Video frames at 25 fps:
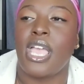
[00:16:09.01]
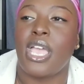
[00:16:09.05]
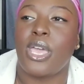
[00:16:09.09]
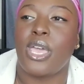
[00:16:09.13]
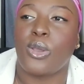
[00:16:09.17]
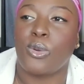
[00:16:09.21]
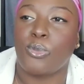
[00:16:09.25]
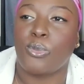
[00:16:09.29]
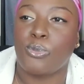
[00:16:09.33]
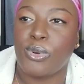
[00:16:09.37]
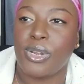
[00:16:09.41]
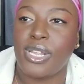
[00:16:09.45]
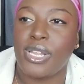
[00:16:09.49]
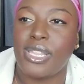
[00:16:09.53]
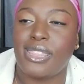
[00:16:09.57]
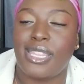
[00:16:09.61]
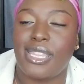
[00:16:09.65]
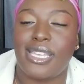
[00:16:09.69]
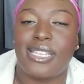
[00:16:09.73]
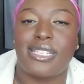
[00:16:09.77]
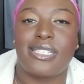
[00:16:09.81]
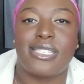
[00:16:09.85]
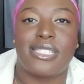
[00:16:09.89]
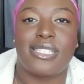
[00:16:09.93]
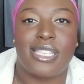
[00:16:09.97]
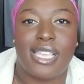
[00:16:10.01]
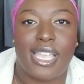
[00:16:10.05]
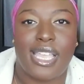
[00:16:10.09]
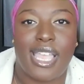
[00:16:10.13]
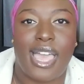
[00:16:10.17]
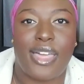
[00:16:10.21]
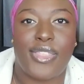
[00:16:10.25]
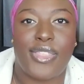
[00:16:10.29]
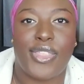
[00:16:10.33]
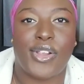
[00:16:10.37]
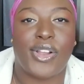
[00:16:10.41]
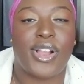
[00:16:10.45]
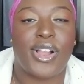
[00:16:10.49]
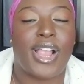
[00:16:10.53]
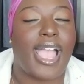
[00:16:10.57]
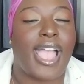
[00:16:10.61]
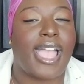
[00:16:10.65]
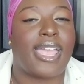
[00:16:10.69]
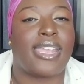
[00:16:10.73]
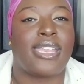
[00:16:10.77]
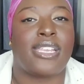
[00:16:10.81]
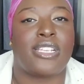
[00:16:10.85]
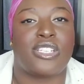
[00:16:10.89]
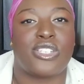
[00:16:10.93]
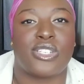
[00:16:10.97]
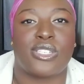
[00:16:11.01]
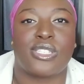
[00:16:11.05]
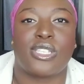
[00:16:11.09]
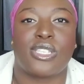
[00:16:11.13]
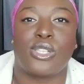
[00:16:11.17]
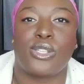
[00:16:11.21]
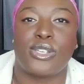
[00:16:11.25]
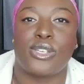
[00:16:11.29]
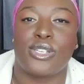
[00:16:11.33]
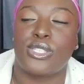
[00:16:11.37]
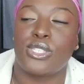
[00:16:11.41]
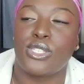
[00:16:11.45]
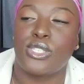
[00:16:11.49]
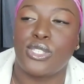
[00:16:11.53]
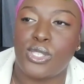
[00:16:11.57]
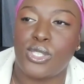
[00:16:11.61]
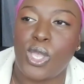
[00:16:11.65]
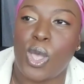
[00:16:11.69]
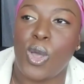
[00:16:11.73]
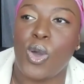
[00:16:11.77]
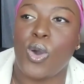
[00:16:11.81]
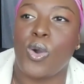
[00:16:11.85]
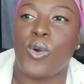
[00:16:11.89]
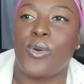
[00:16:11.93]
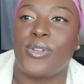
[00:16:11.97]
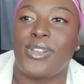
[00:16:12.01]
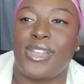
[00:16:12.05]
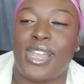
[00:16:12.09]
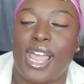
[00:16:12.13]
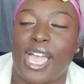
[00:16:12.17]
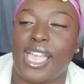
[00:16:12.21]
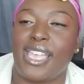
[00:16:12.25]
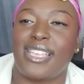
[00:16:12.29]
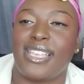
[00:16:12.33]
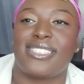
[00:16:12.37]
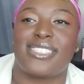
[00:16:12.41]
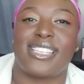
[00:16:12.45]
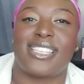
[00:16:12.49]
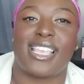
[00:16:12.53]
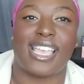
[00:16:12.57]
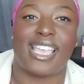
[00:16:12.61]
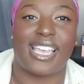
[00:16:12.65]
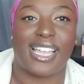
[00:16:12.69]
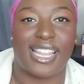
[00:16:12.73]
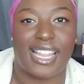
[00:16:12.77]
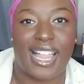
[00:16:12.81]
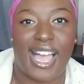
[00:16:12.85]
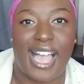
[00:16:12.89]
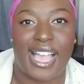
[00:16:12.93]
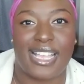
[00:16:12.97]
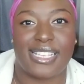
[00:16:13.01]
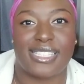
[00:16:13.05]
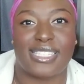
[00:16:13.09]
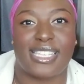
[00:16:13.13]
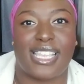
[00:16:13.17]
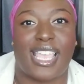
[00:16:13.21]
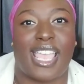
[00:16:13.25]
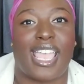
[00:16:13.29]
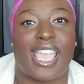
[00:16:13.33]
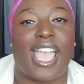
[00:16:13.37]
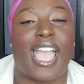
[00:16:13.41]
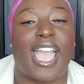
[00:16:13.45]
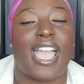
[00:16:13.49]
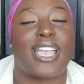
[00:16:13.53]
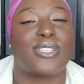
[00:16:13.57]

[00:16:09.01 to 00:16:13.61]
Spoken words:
It'll bring things together, and it just looks so nice and classy.